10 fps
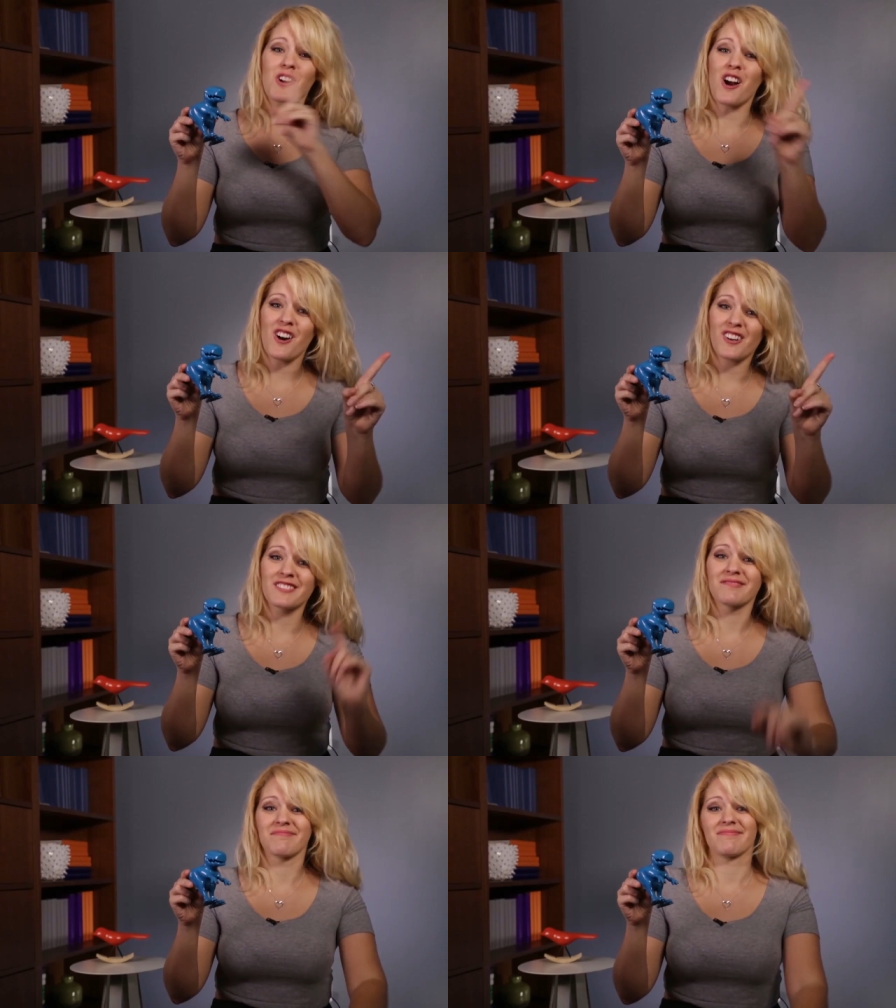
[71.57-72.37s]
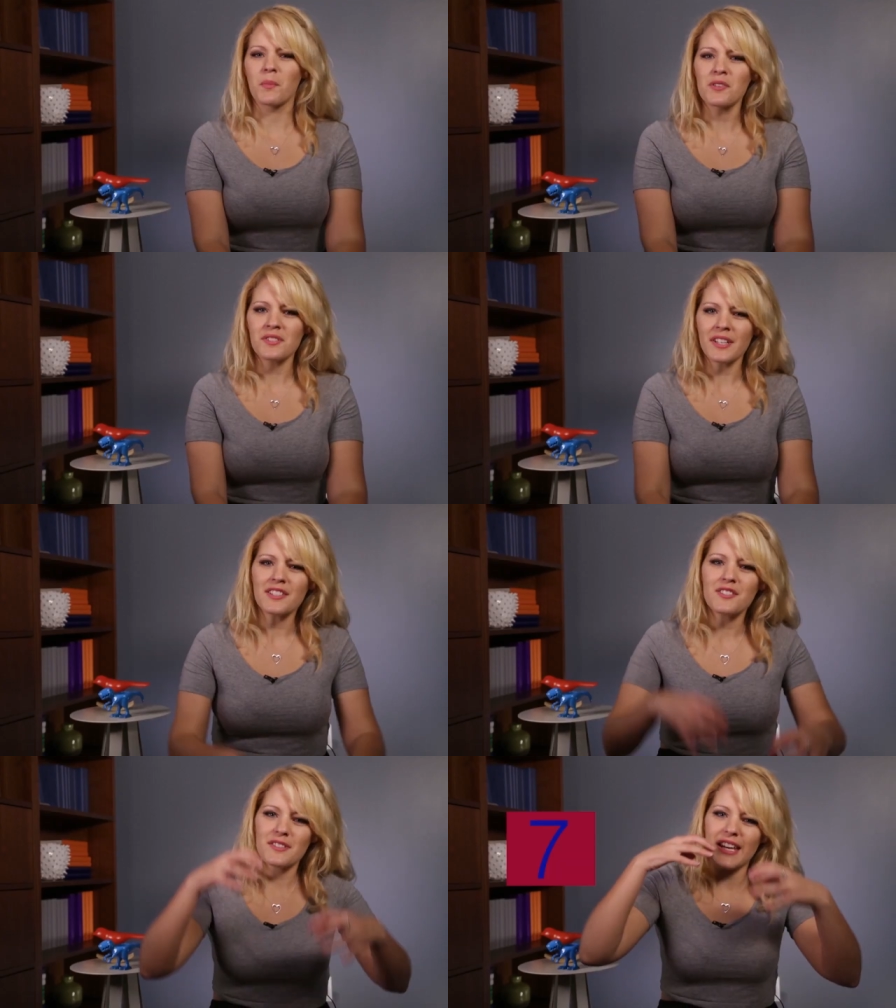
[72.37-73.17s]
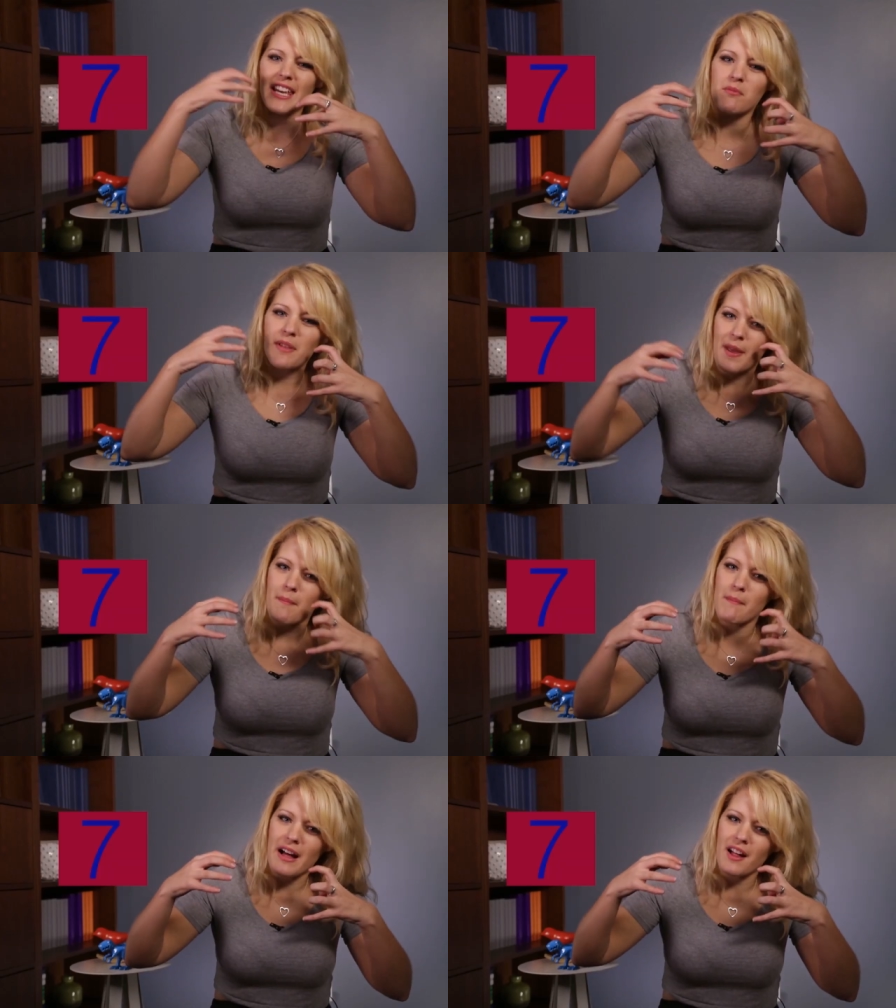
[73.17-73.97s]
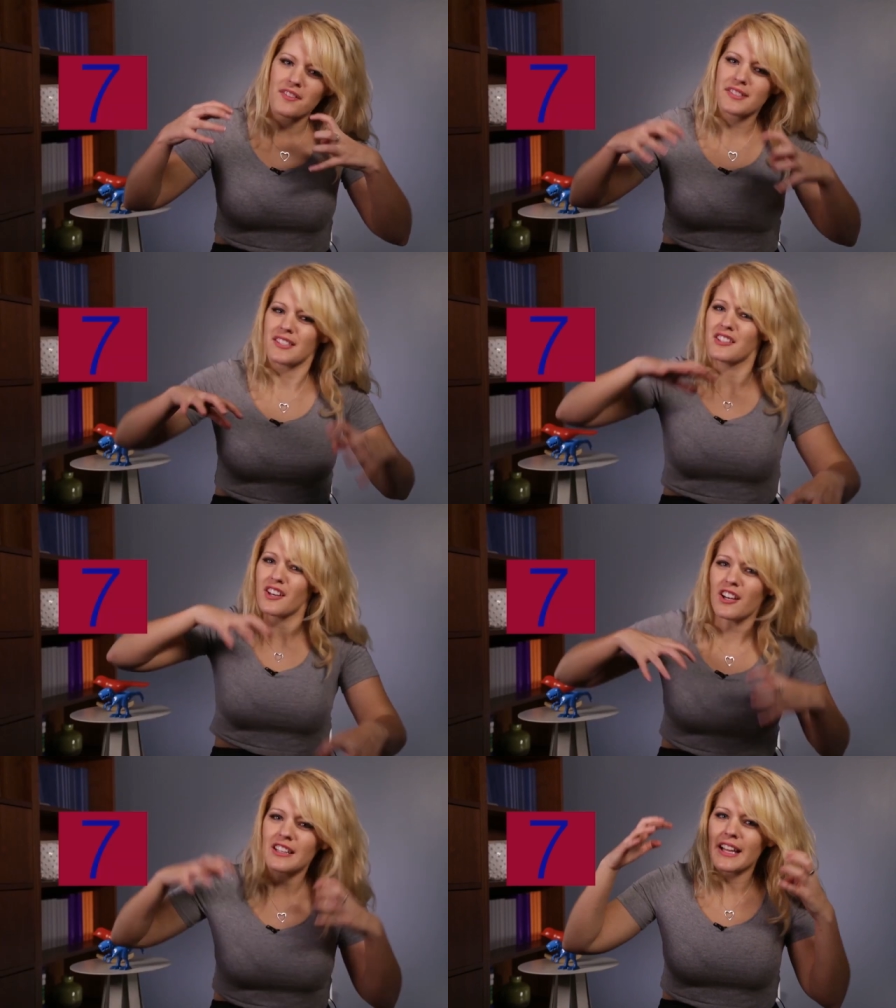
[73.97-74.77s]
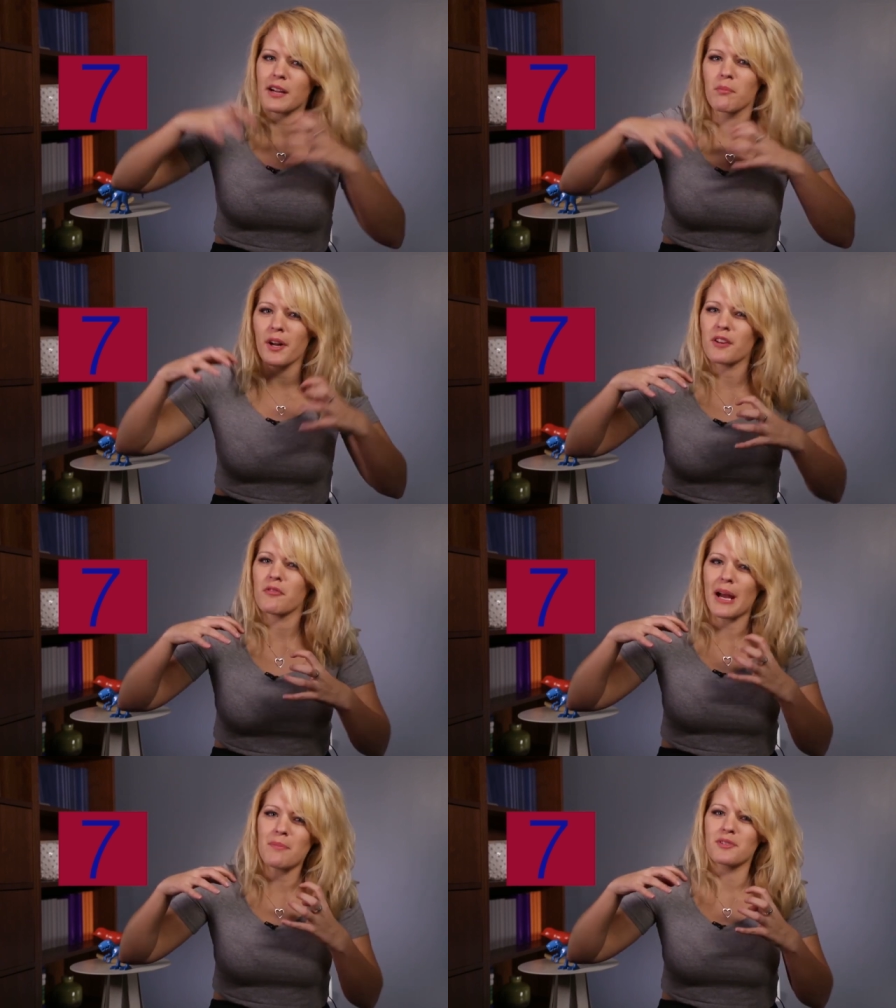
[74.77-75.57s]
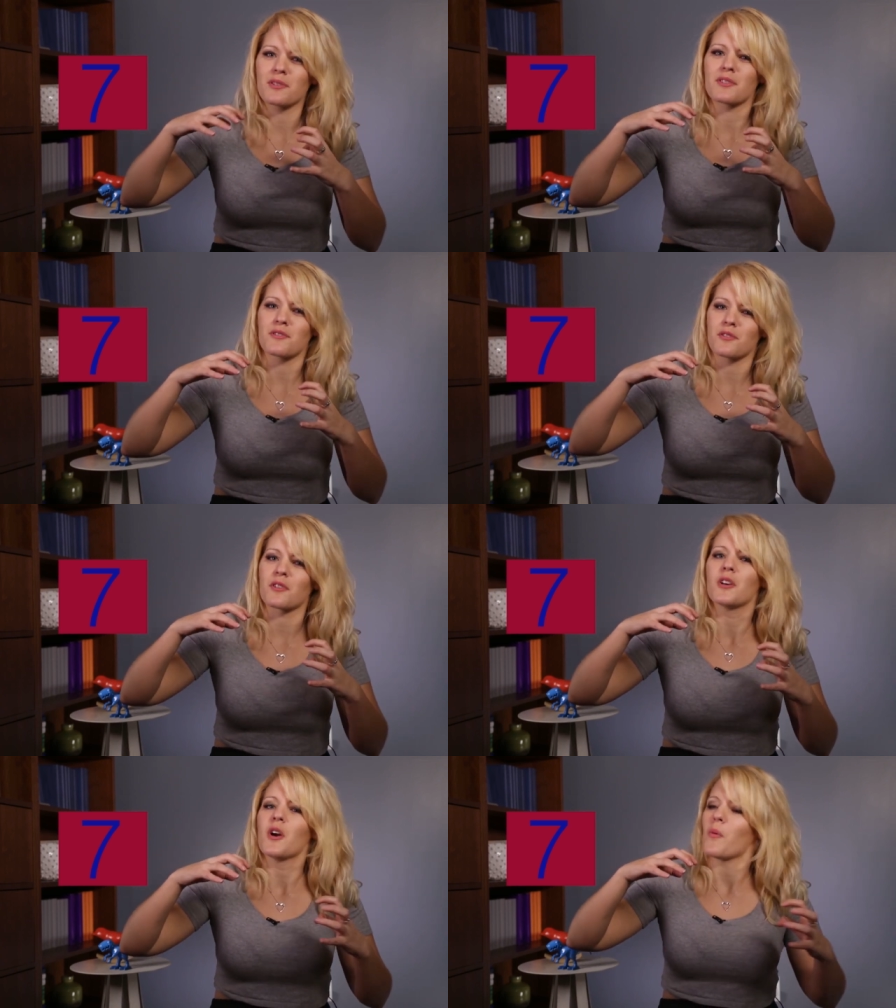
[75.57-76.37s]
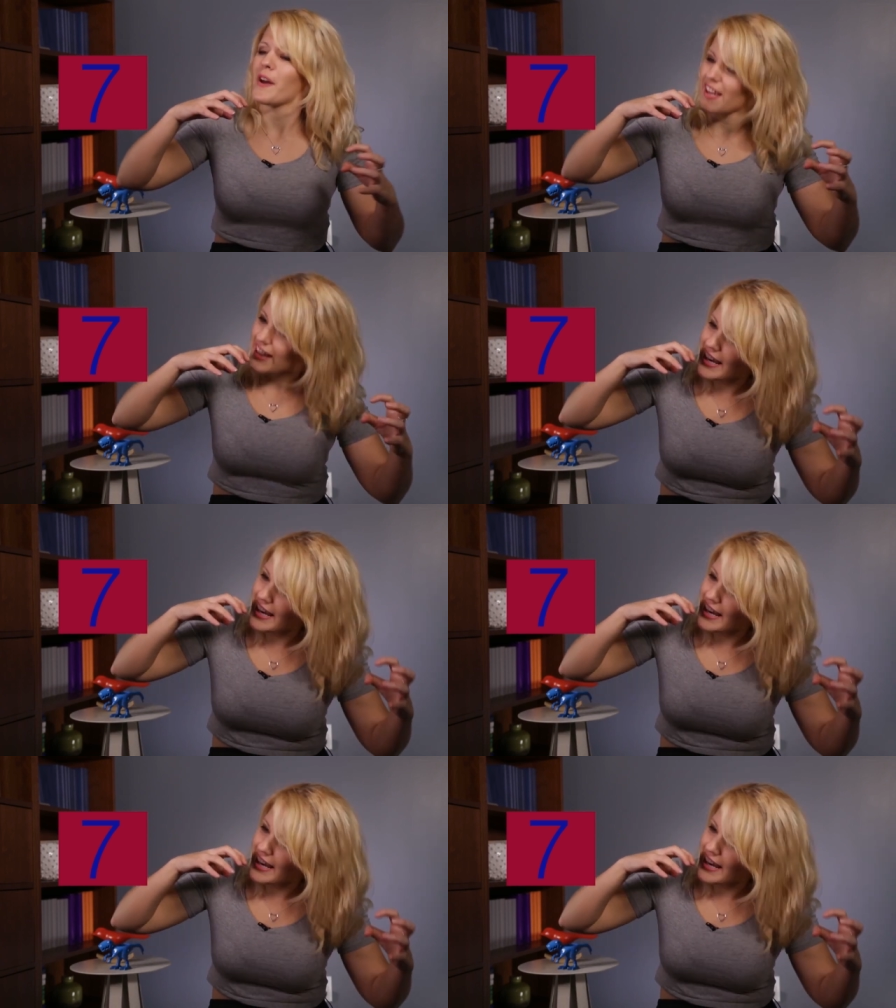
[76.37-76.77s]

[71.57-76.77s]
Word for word: Wrong. Most dinosaurs eat with their mouths, not like modern raptors do, where they